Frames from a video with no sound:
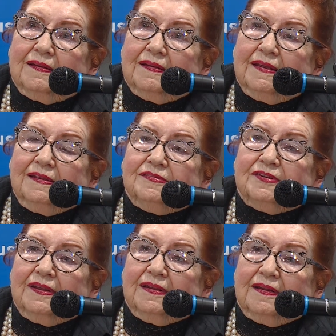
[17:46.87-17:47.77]
he
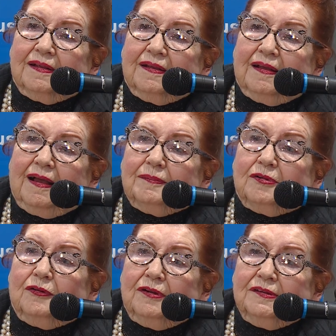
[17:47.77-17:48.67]
said, I'm
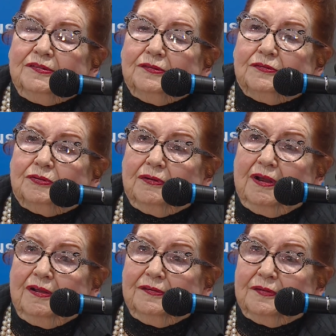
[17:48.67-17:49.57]
going to
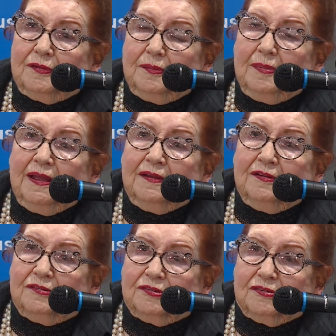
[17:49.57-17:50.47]
Toronto. The
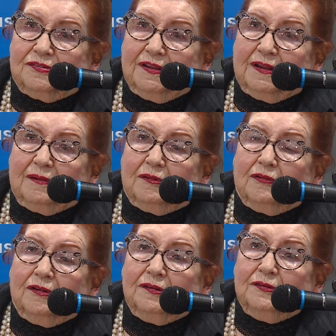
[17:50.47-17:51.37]
manager said, I'm
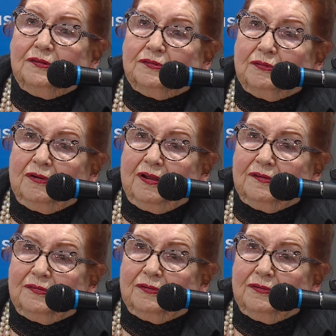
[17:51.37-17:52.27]
going to
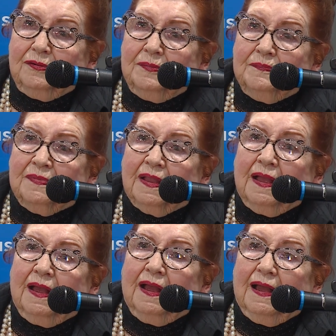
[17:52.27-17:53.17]
Toronto
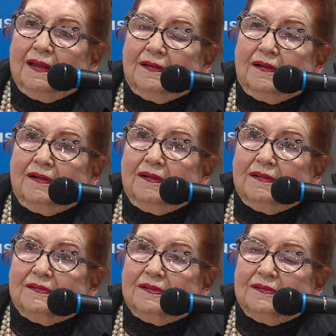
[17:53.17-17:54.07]
and
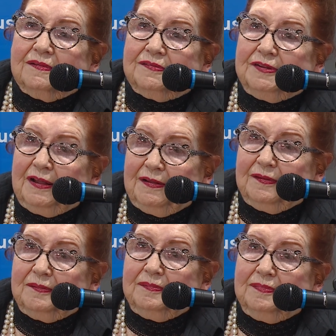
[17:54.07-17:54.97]
I'll tell
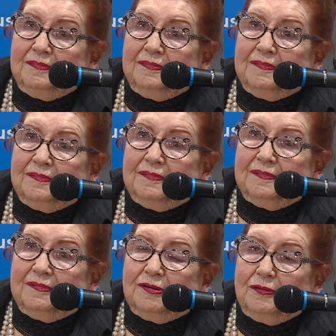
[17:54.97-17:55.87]
them
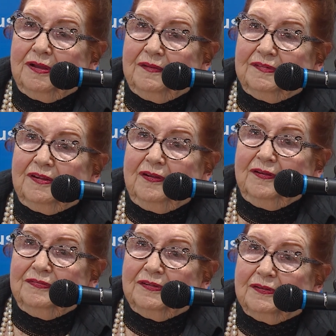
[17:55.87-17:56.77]
you have an
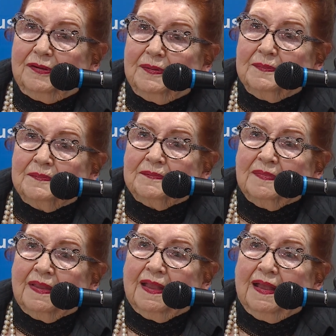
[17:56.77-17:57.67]
offer.
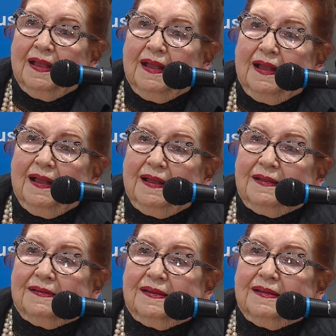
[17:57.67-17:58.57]

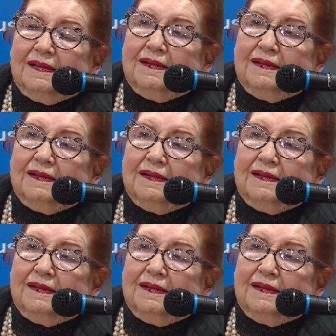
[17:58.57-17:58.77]
And